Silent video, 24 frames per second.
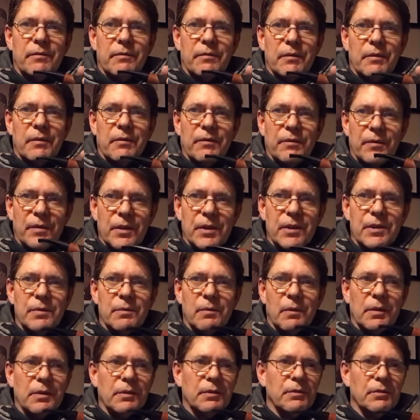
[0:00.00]
the first
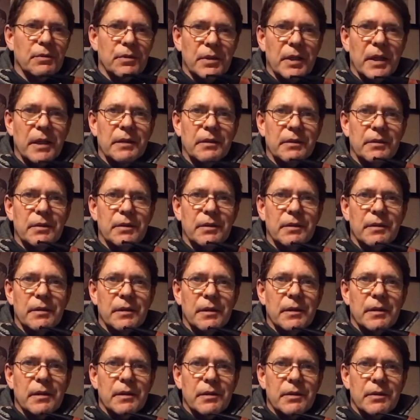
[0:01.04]
one you sent
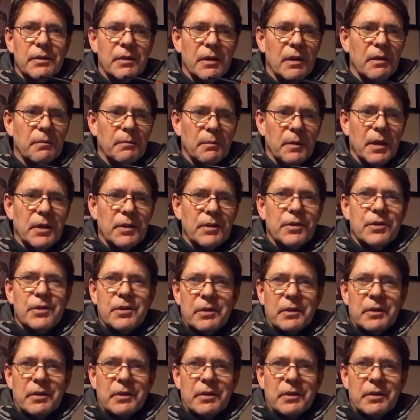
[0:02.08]
so much.